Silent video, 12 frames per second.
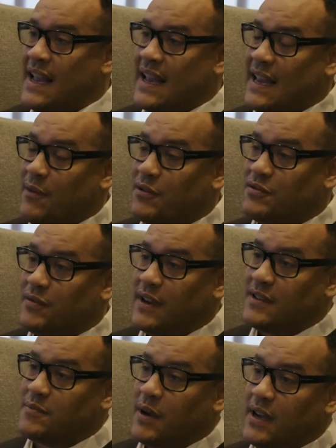He was
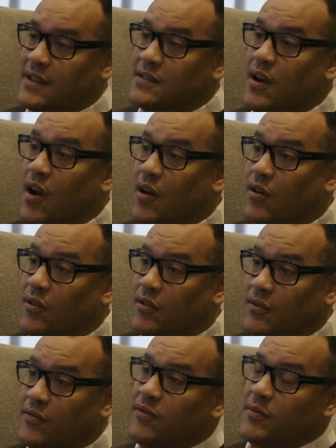raised by his
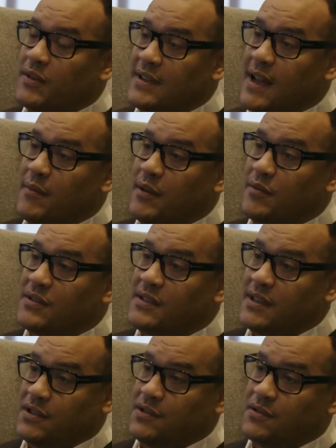uncle from the time he was
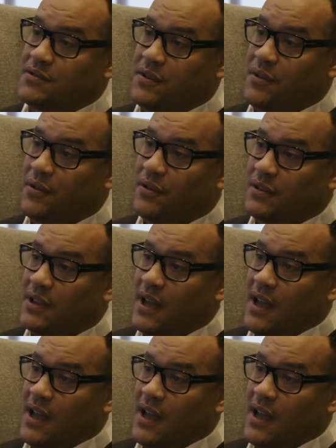6 years old,